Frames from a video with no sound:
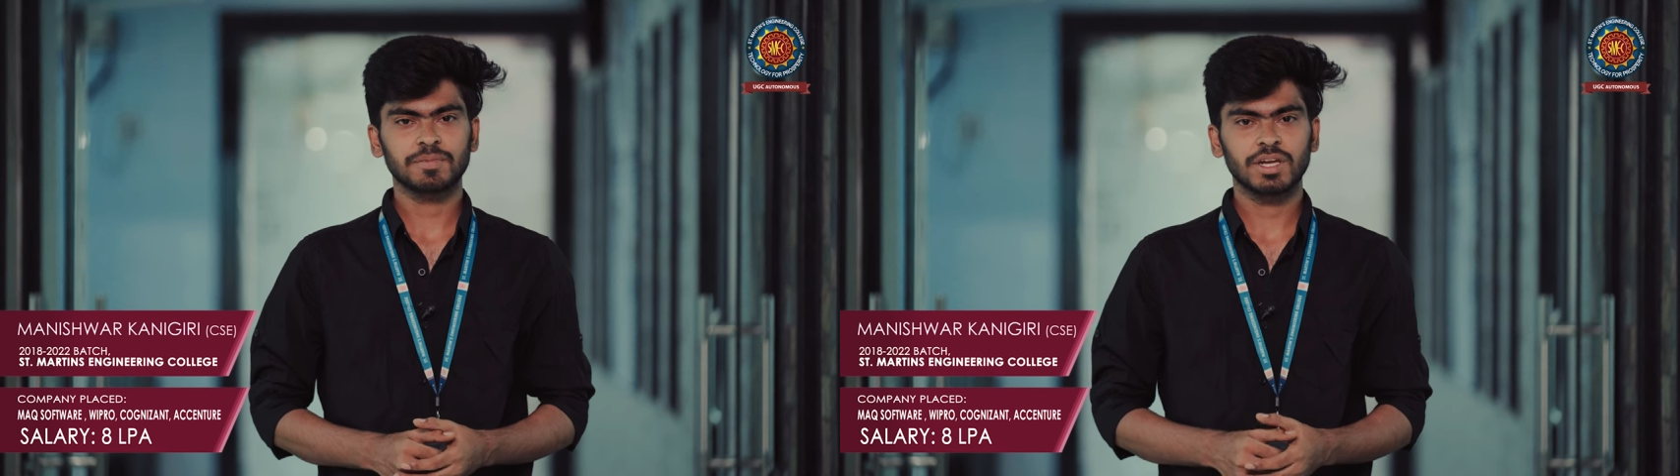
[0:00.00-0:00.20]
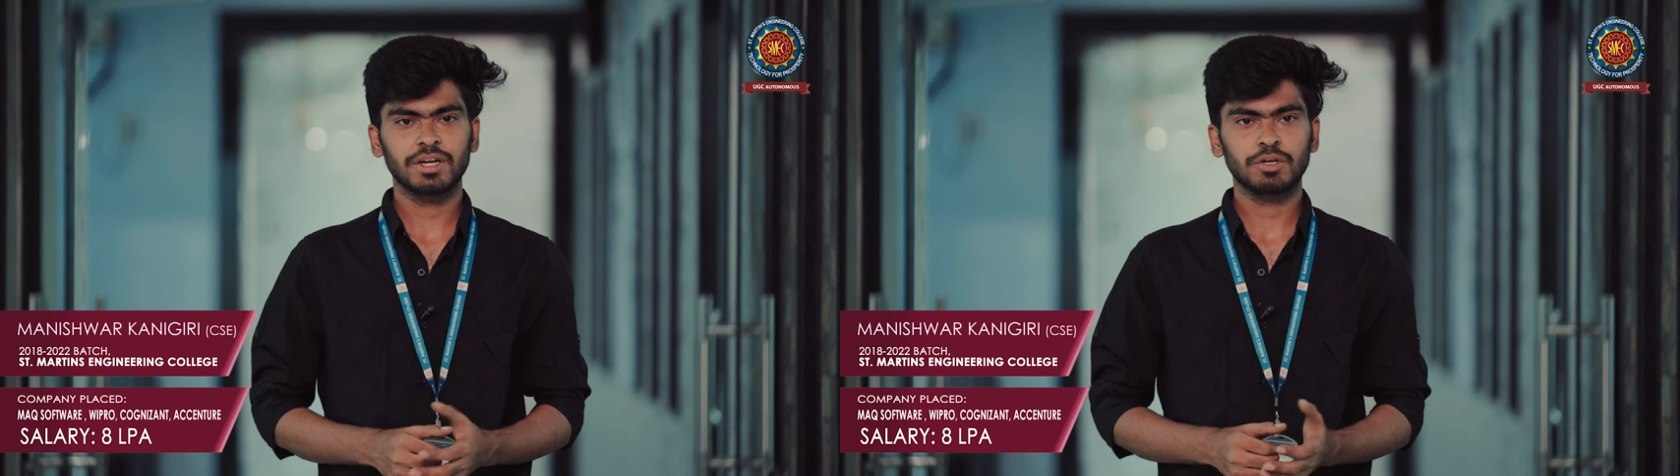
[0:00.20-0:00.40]

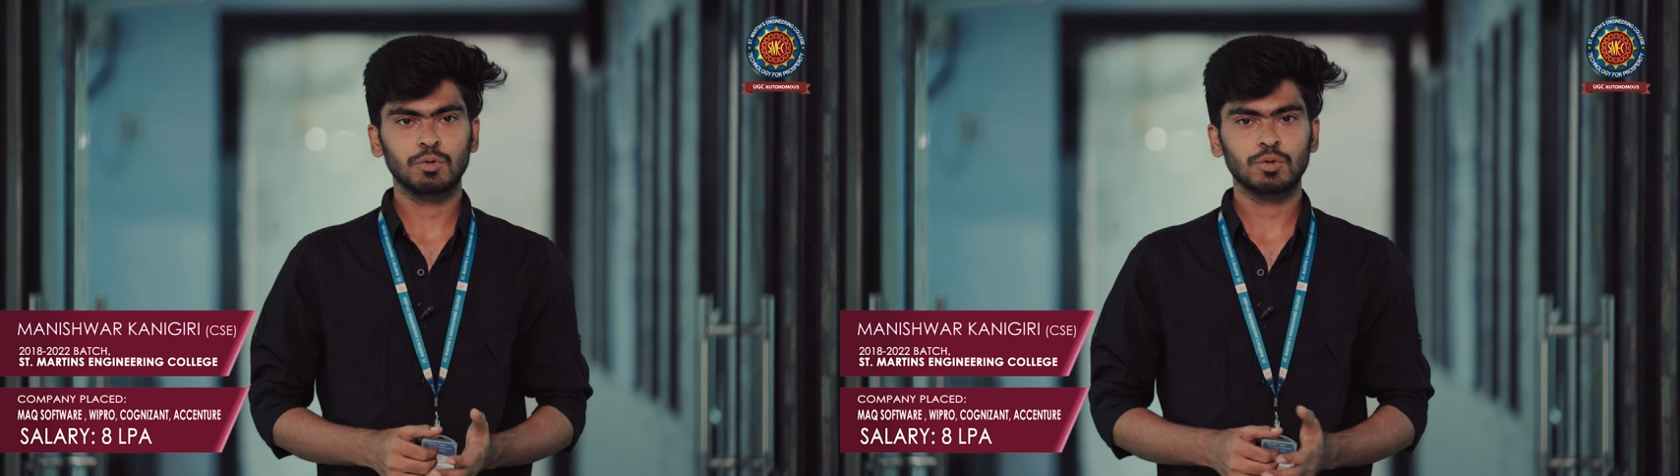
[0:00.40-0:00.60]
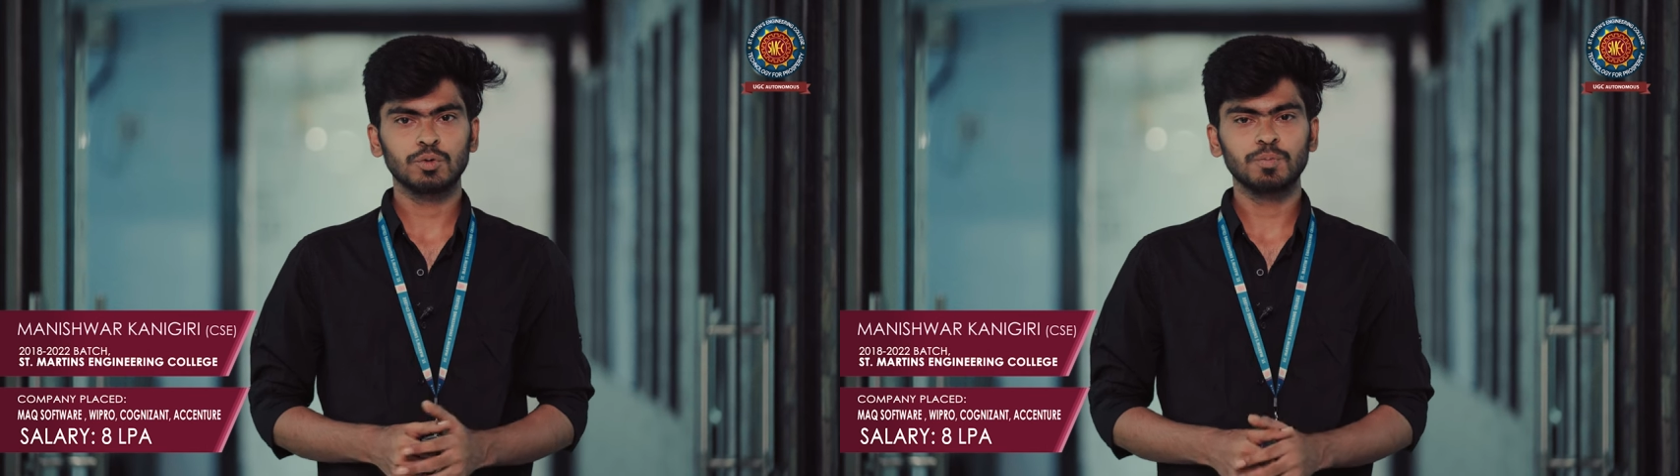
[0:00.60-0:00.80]
In
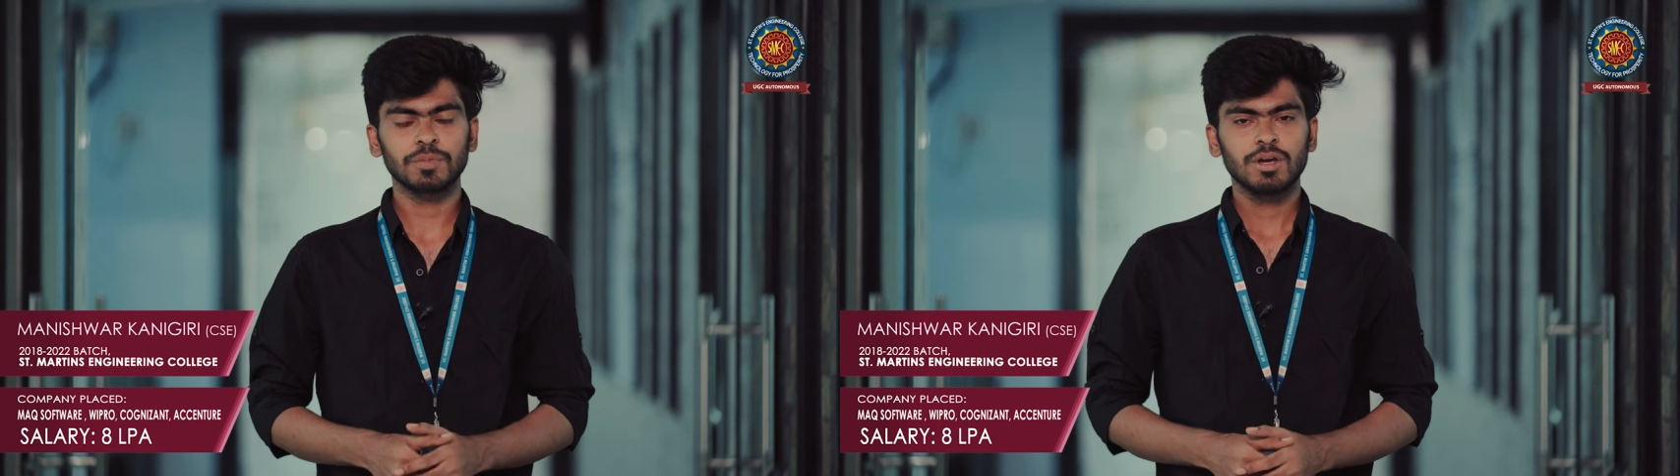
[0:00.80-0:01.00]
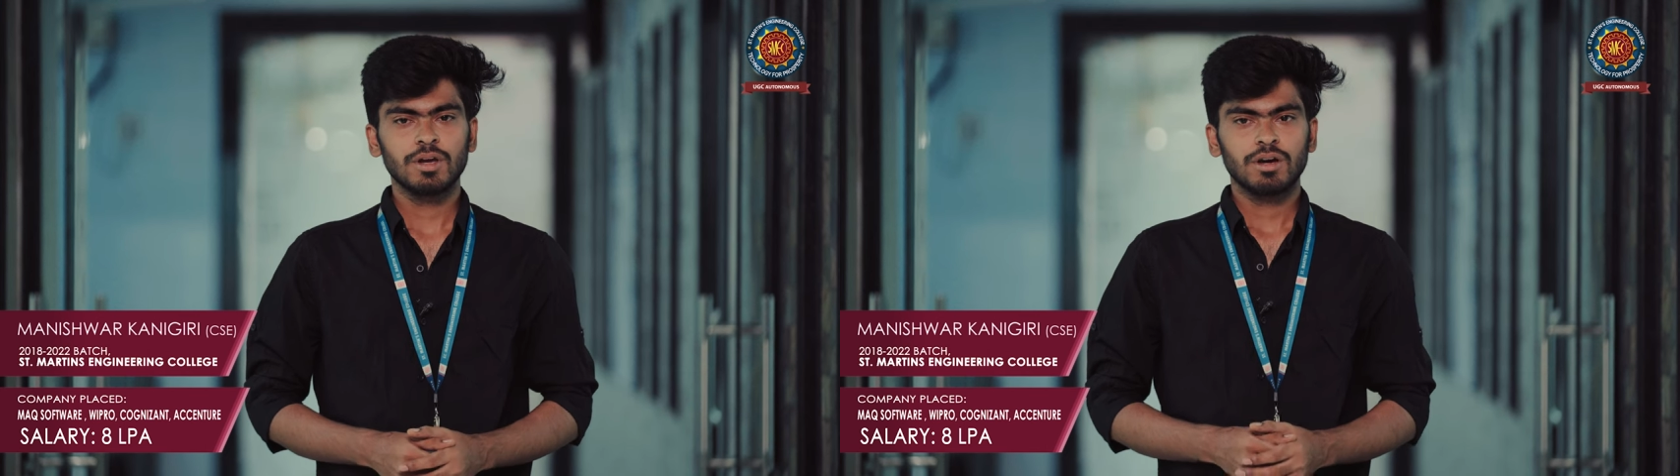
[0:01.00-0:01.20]

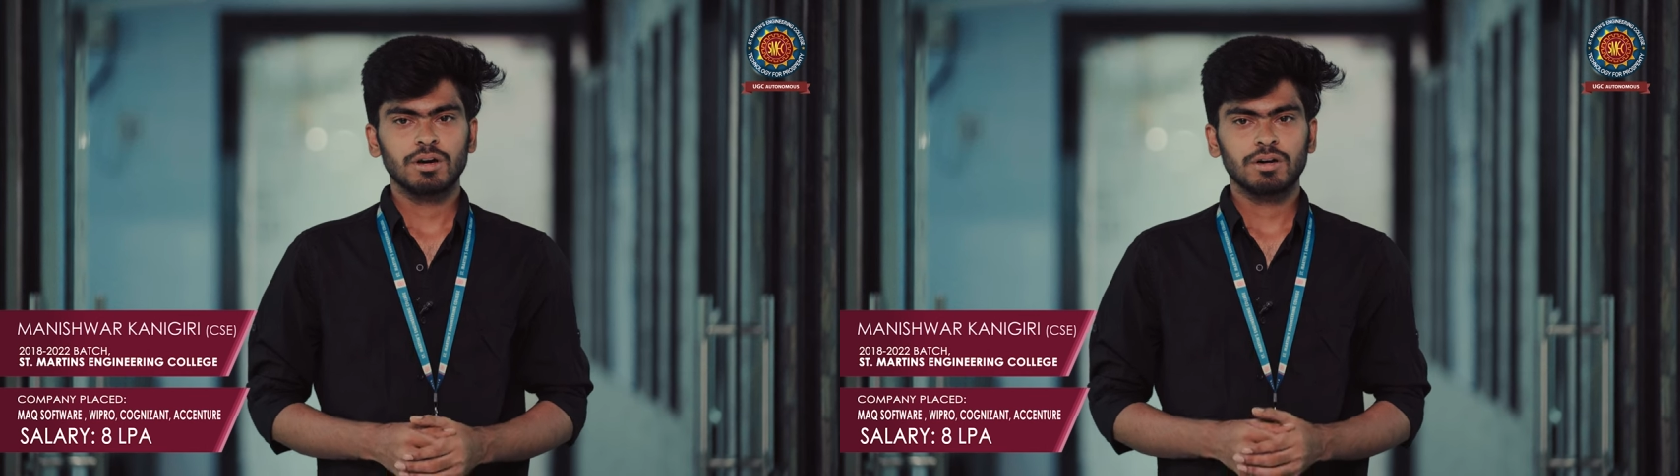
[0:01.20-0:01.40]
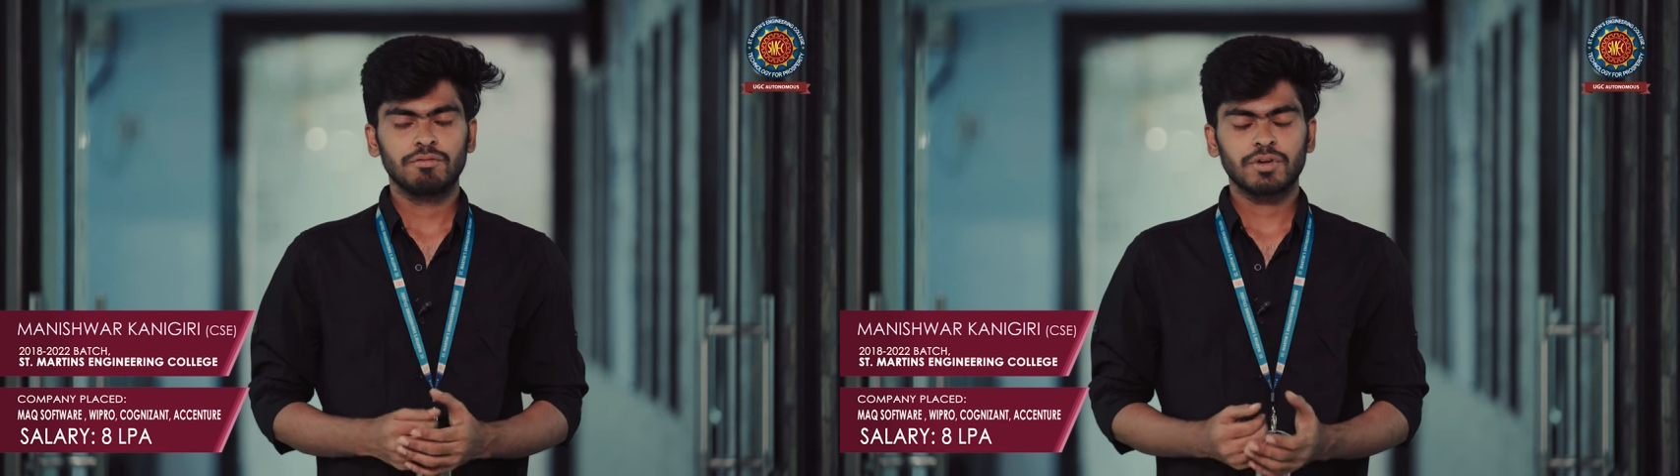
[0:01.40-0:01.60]

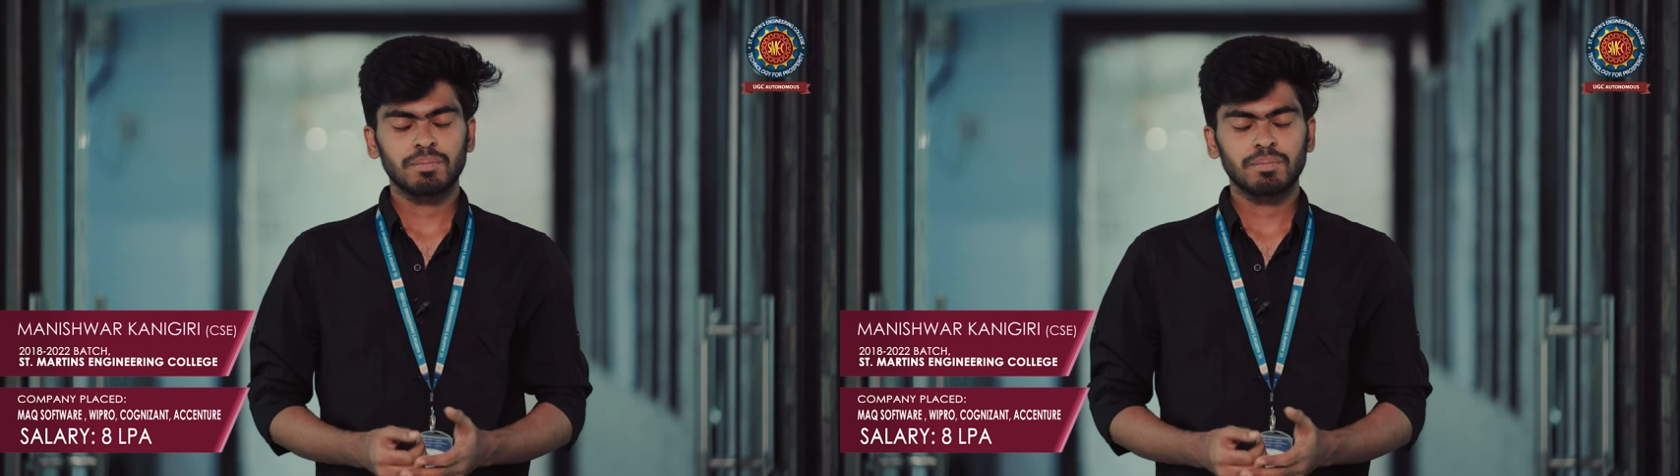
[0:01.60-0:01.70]
2-2,